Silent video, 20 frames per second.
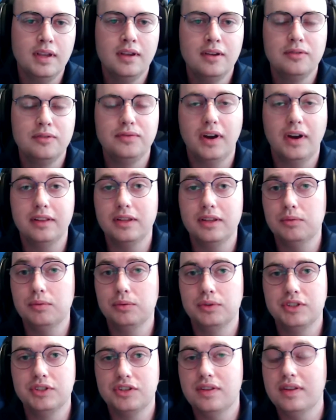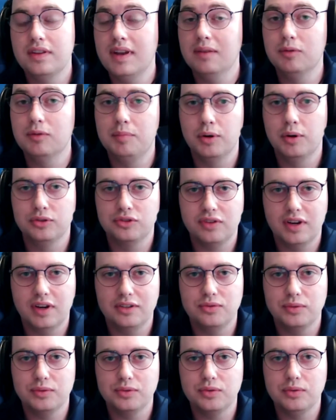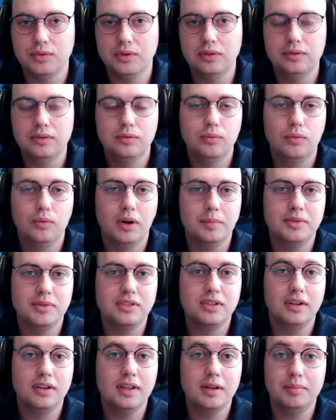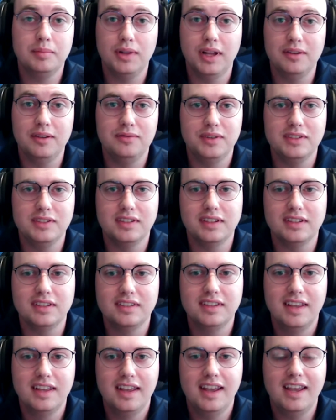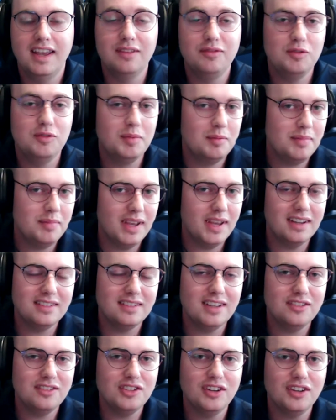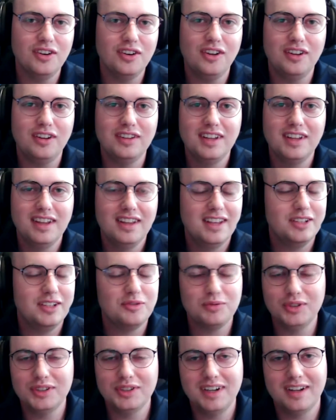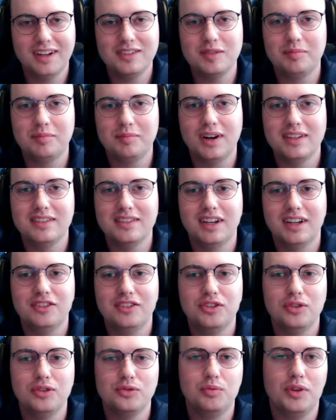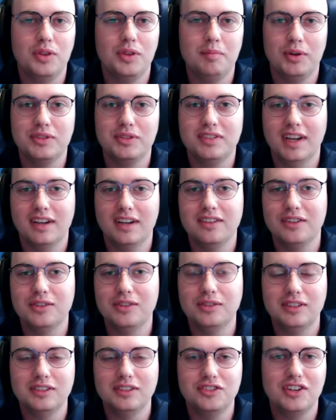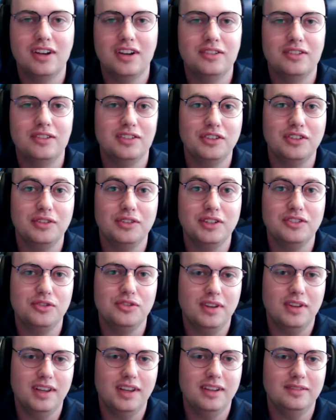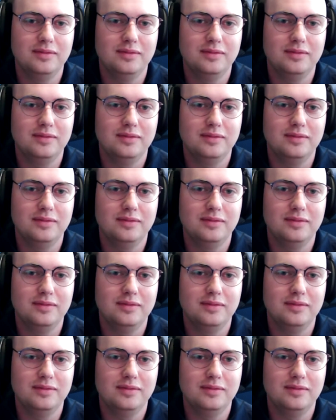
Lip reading: Finally, we reached the Naval Postgraduate School, where I'm studying applied physics. And if you've been paying attention at all, it's really not surprised that I chose one of the most technical and challenging degrees you can.